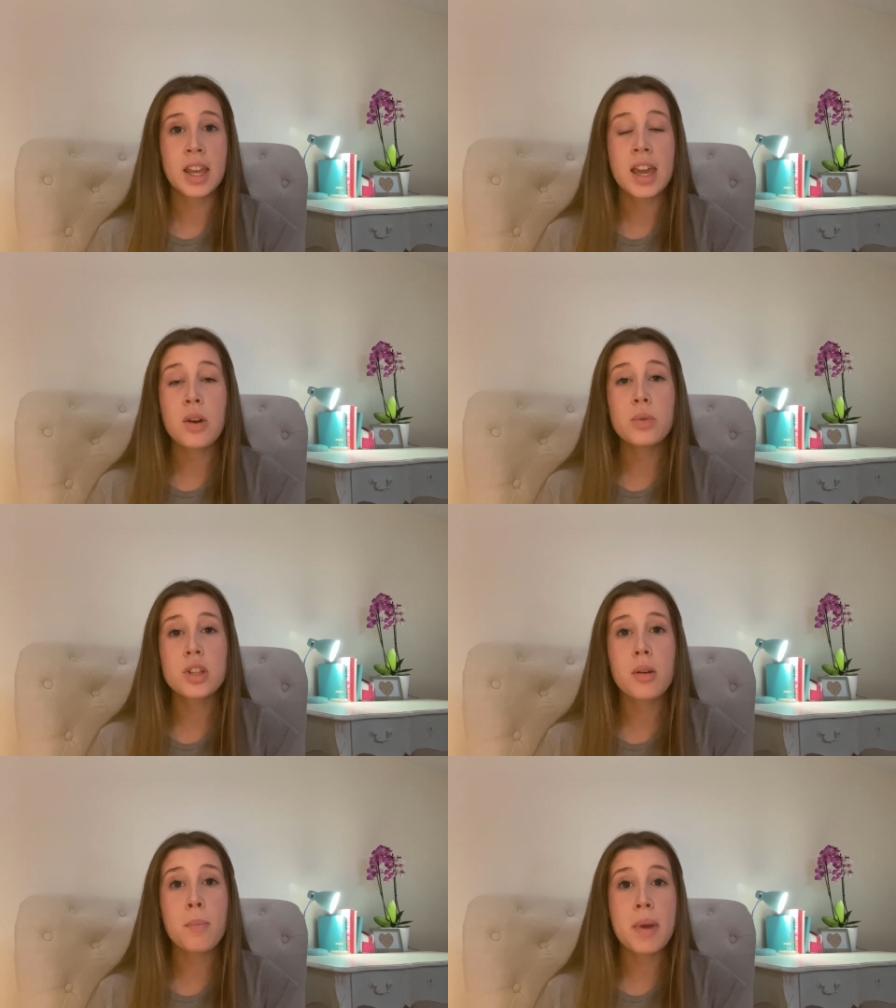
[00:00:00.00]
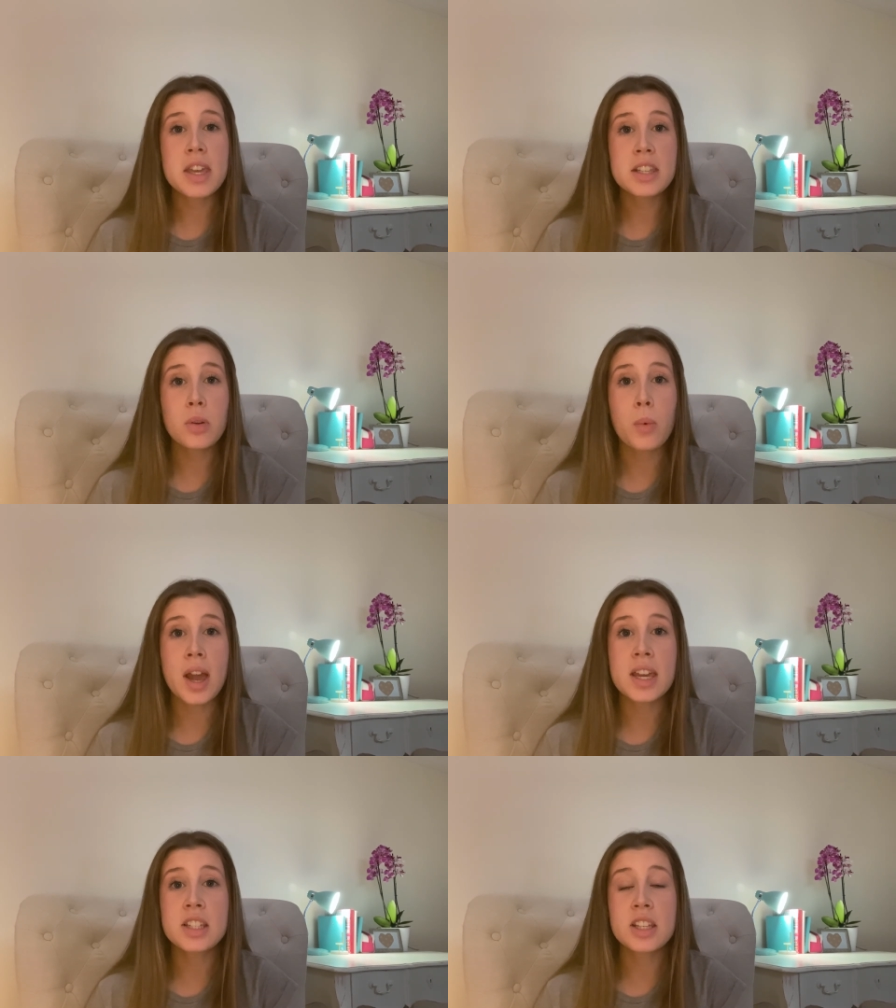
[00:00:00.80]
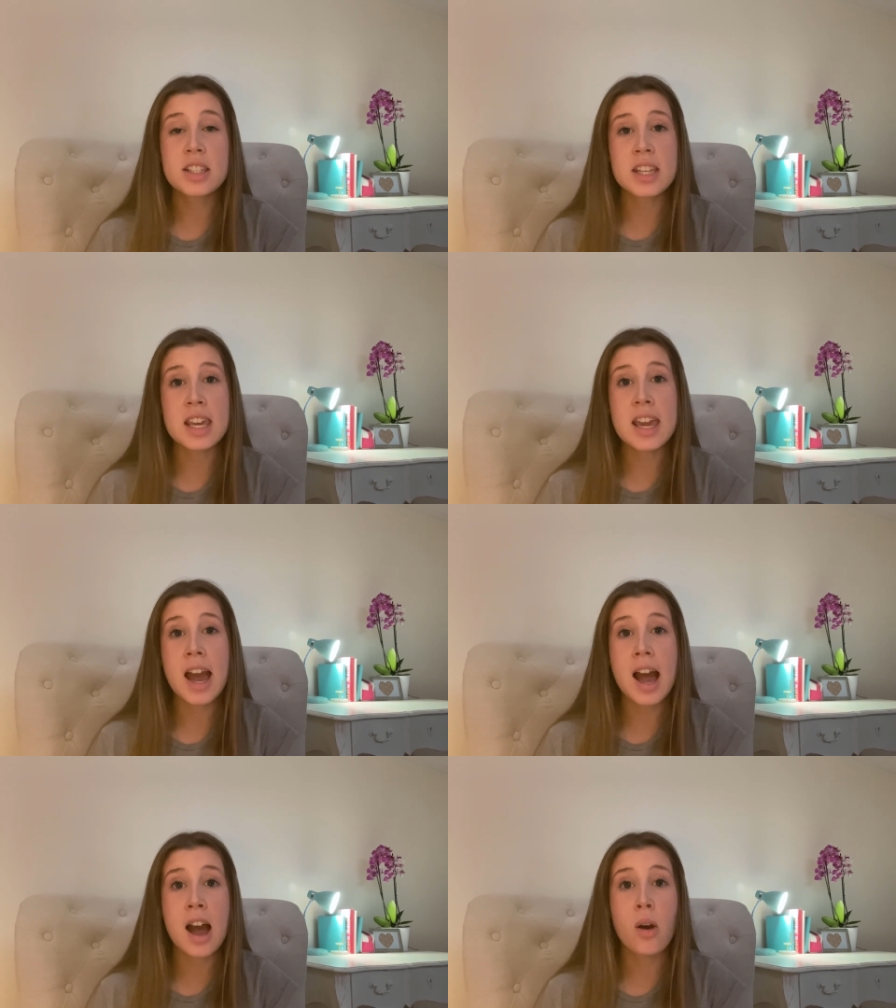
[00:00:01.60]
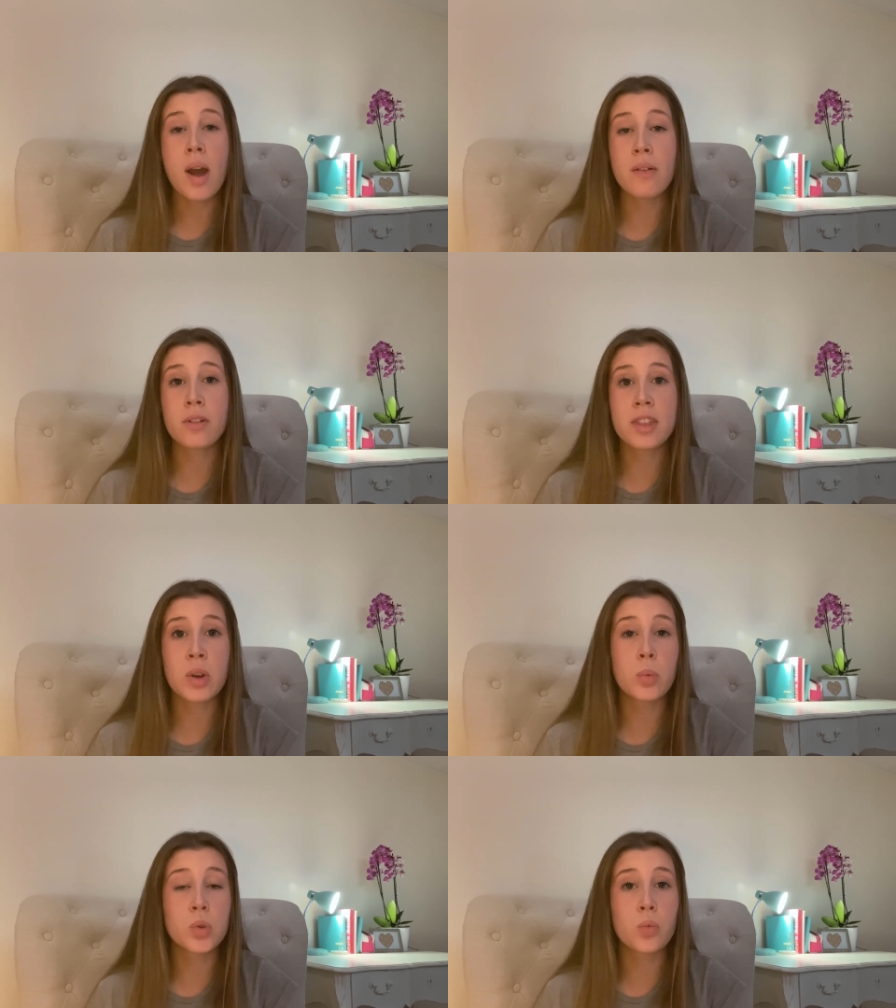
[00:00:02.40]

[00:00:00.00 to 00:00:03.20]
It was an amazing way to see how everything was